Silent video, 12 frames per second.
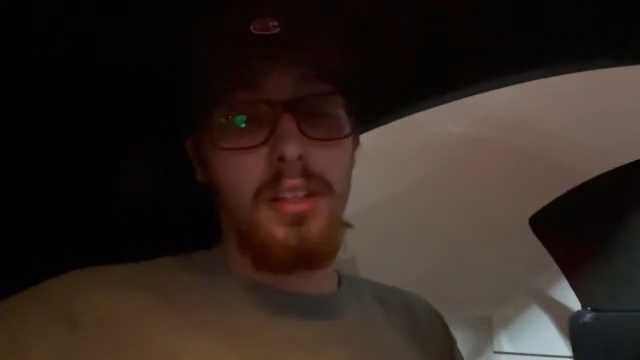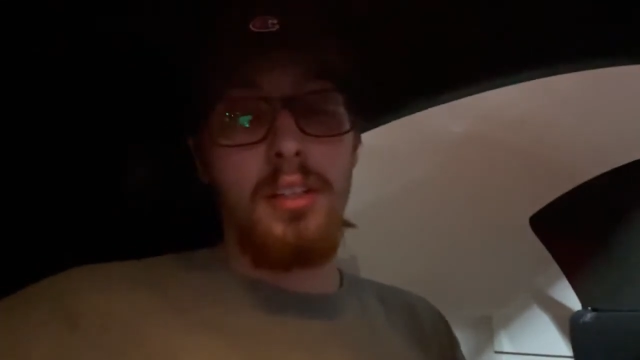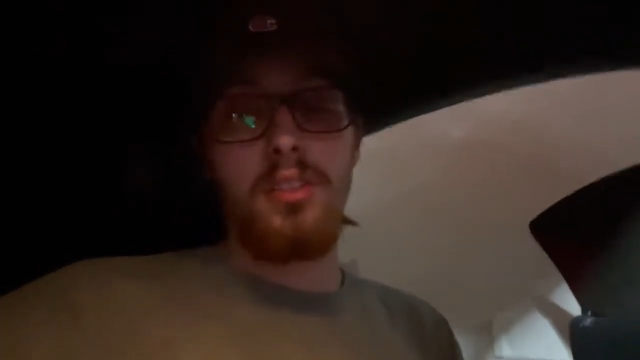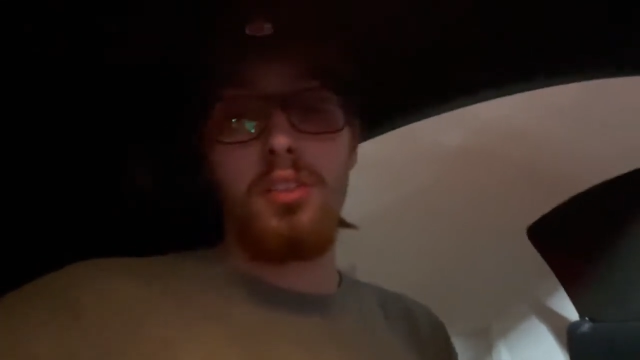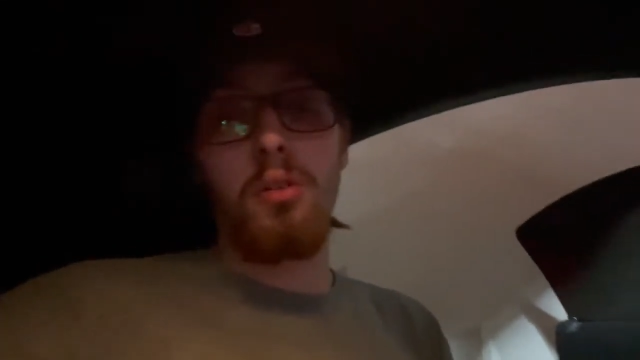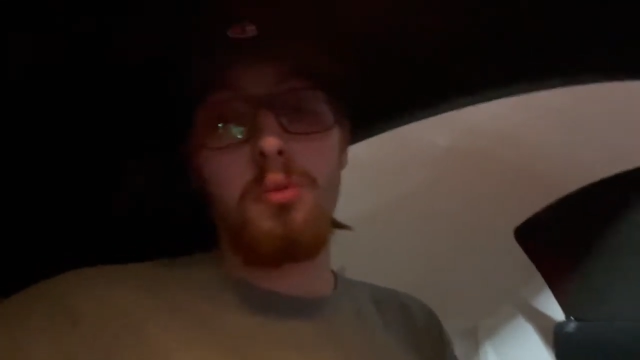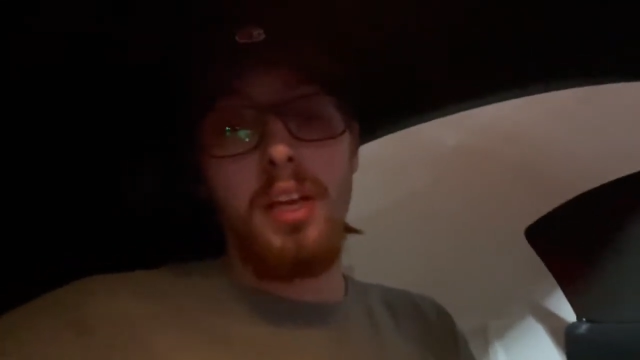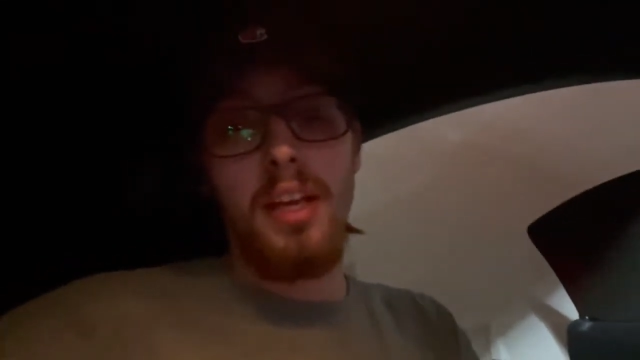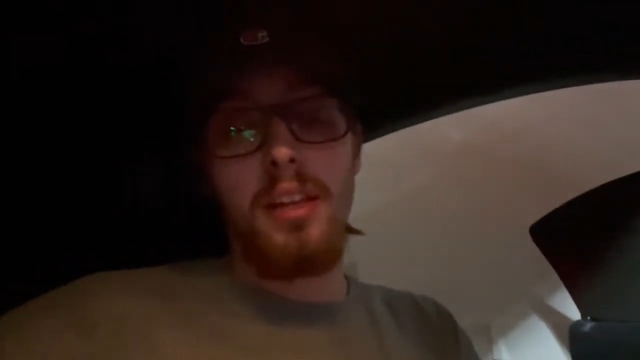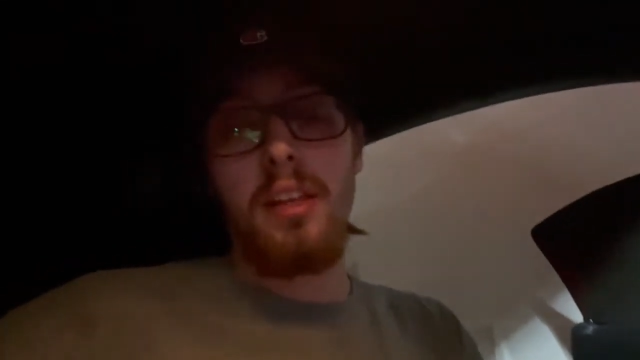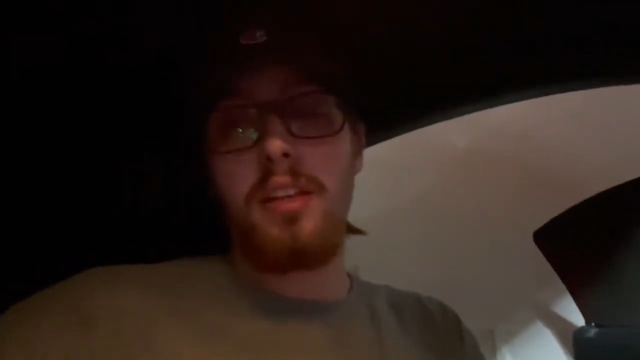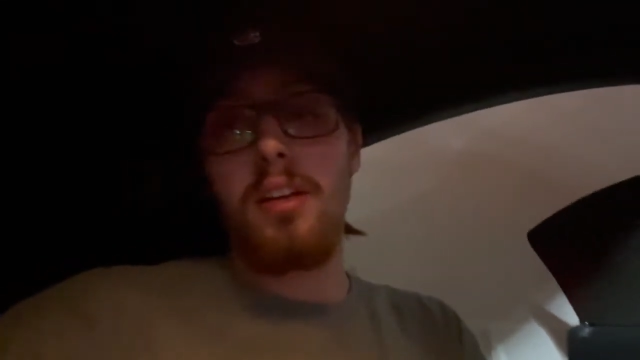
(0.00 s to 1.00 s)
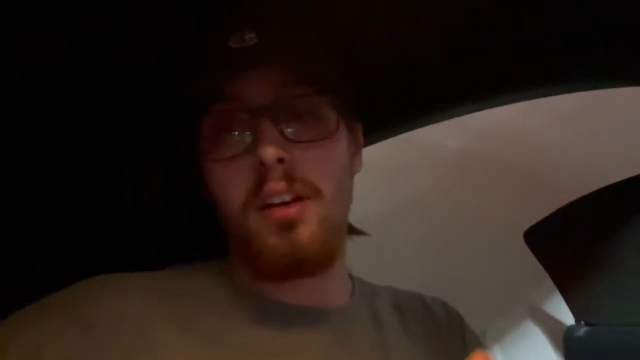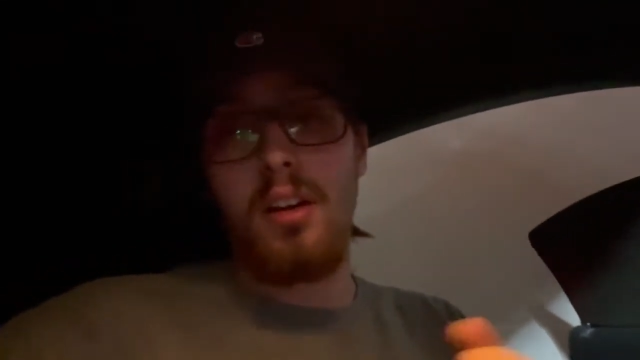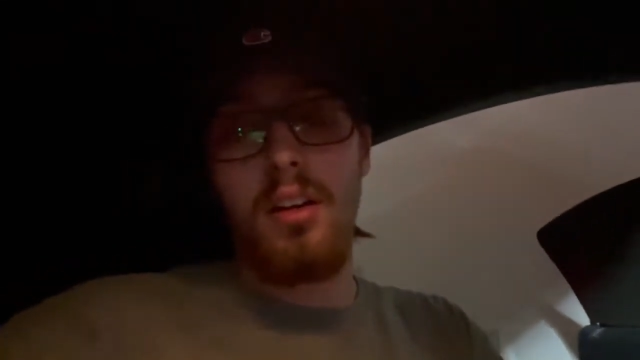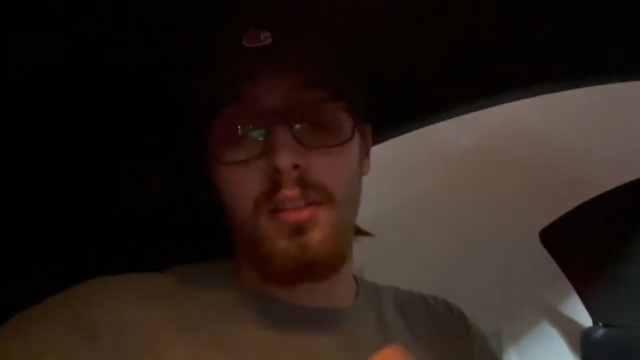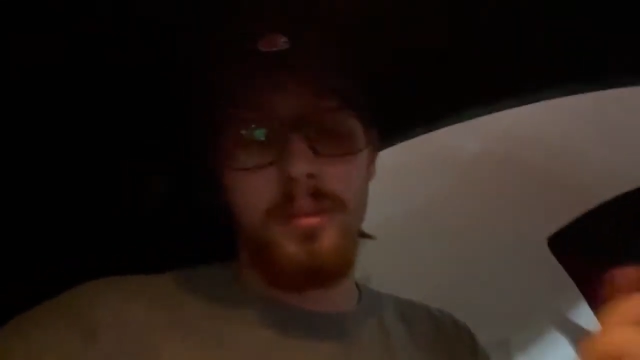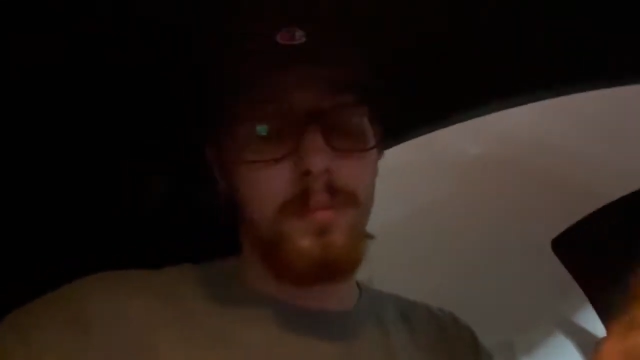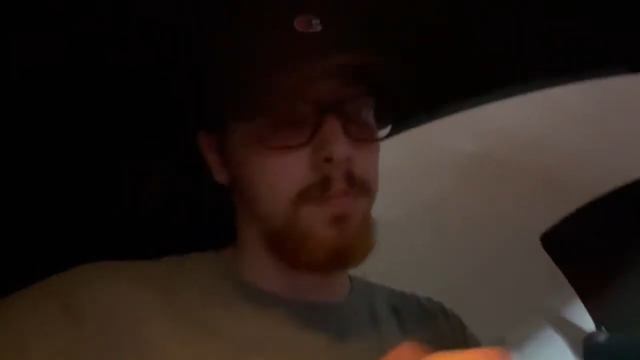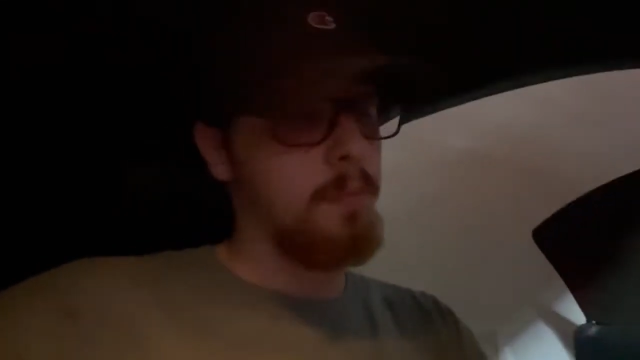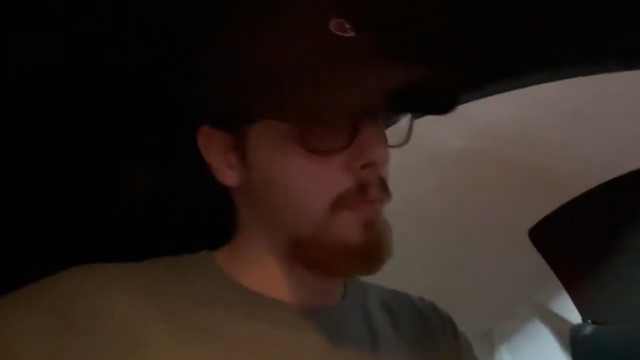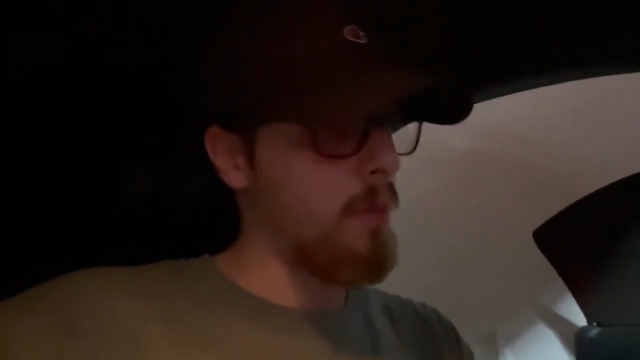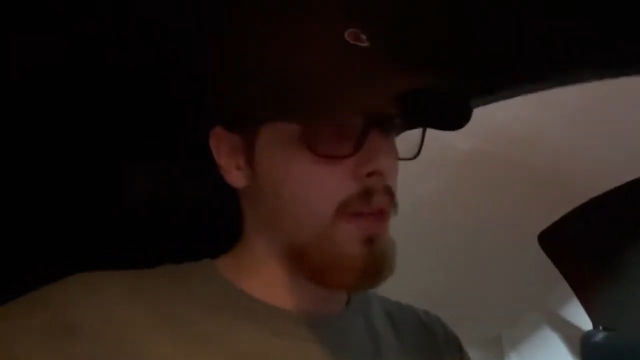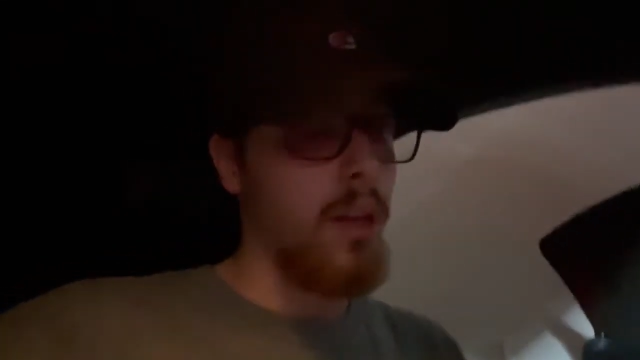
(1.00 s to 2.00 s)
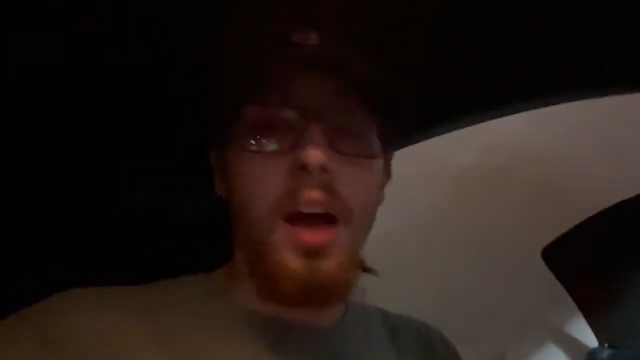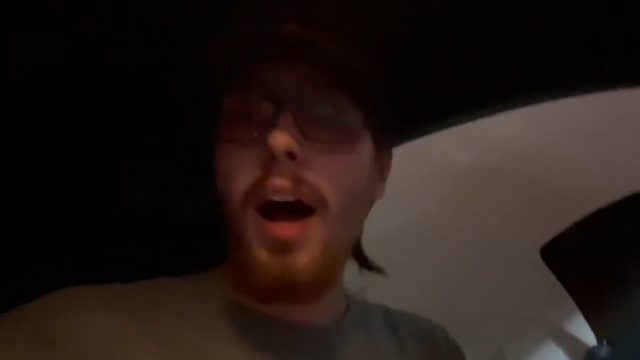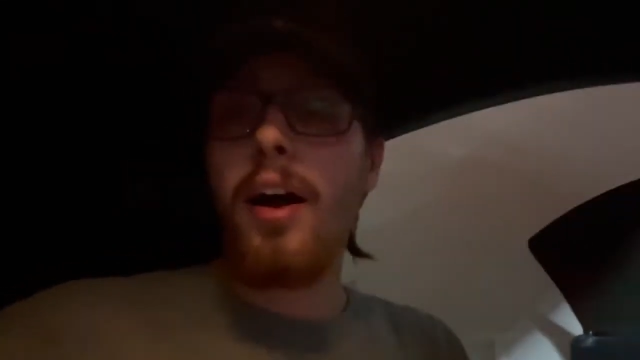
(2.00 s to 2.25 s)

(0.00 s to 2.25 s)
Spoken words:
don't get the high